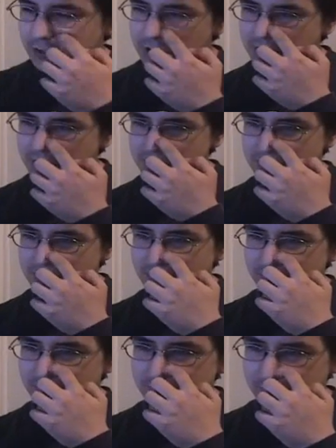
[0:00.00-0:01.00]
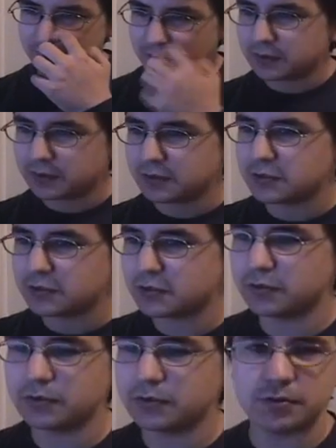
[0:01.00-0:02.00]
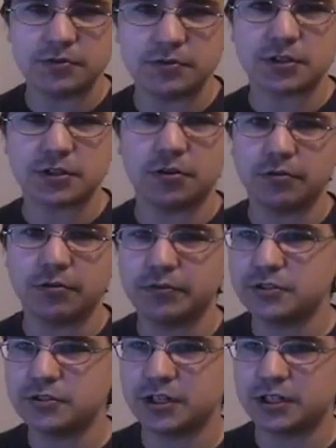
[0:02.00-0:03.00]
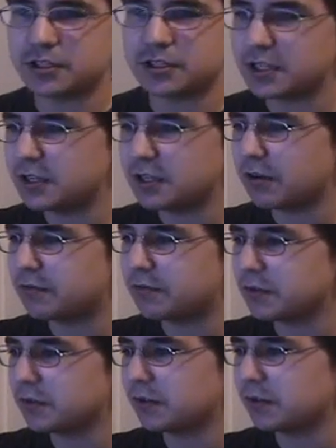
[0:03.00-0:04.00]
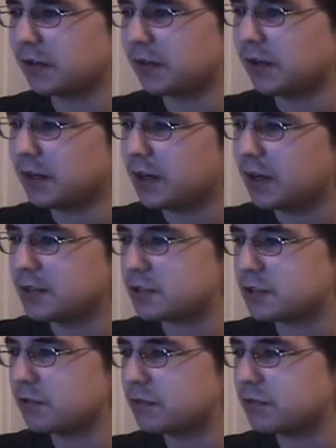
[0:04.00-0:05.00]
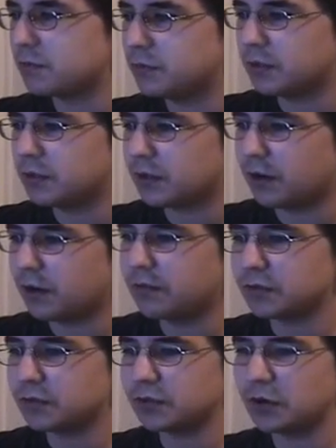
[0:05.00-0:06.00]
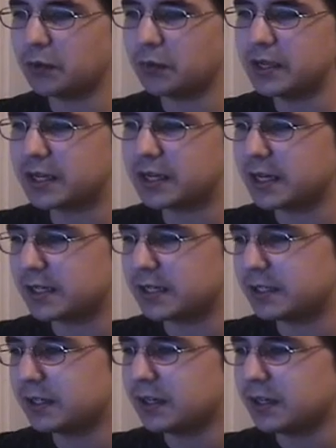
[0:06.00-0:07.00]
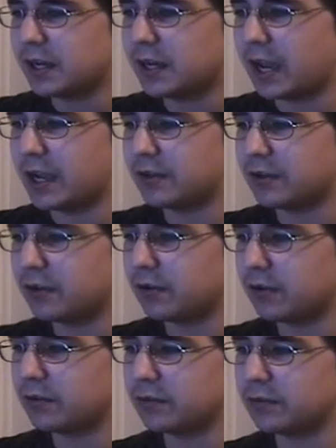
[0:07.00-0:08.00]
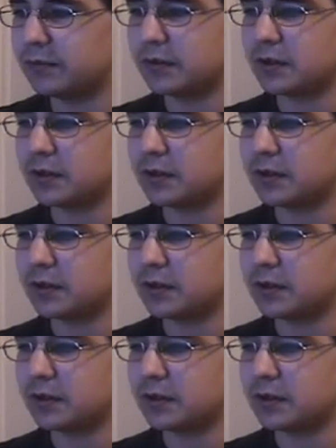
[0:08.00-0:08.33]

ends up sort of losing her virginity over a weekend, and her